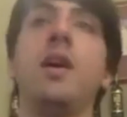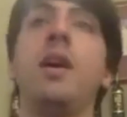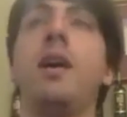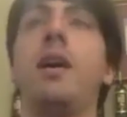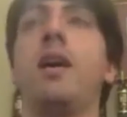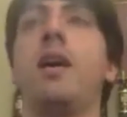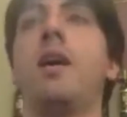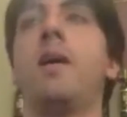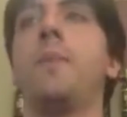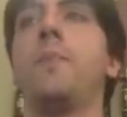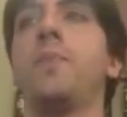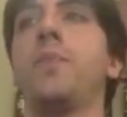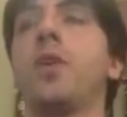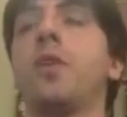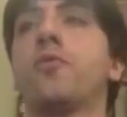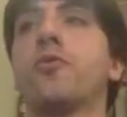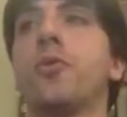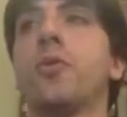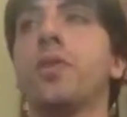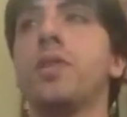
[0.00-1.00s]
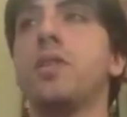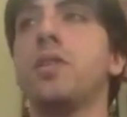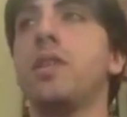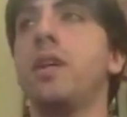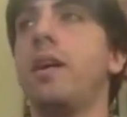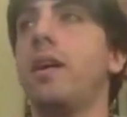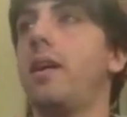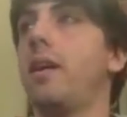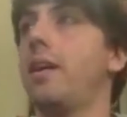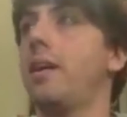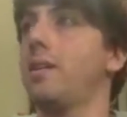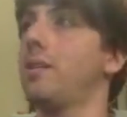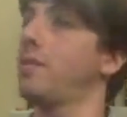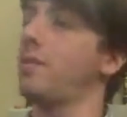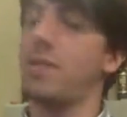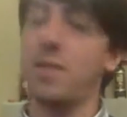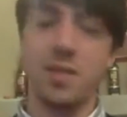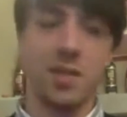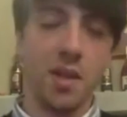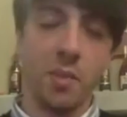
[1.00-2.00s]
Um, of course, uh, in
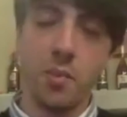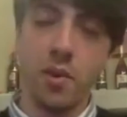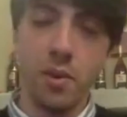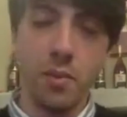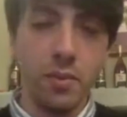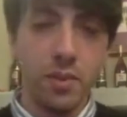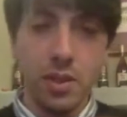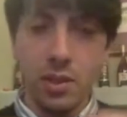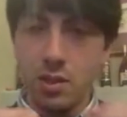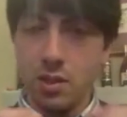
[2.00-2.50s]
the summer,